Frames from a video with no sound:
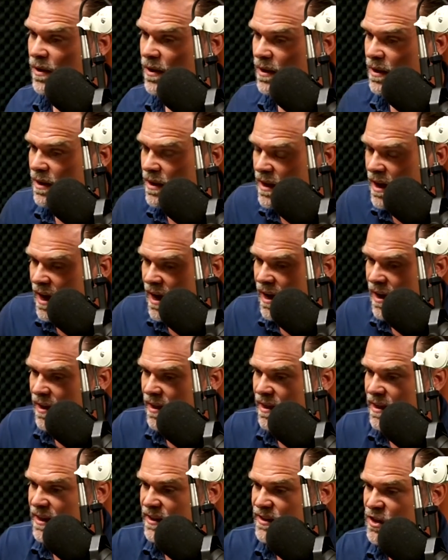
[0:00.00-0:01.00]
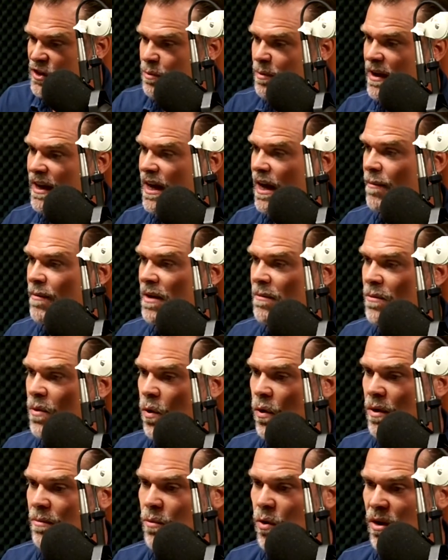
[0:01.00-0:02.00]
this is becoming
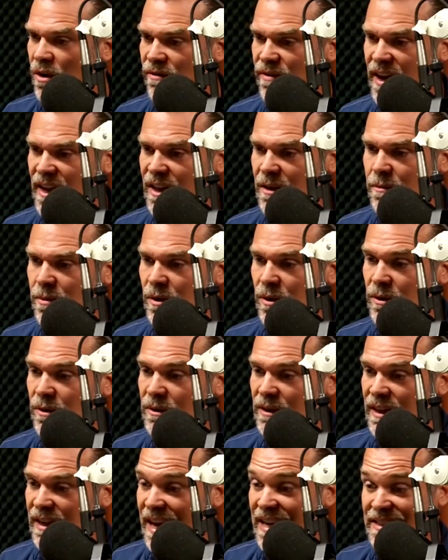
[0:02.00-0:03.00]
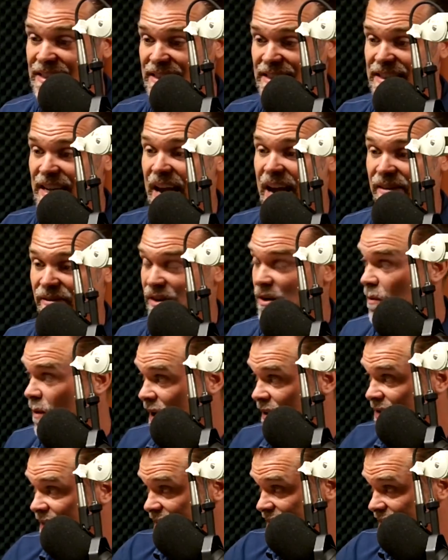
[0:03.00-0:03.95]
more and more available, in essence, to everyone.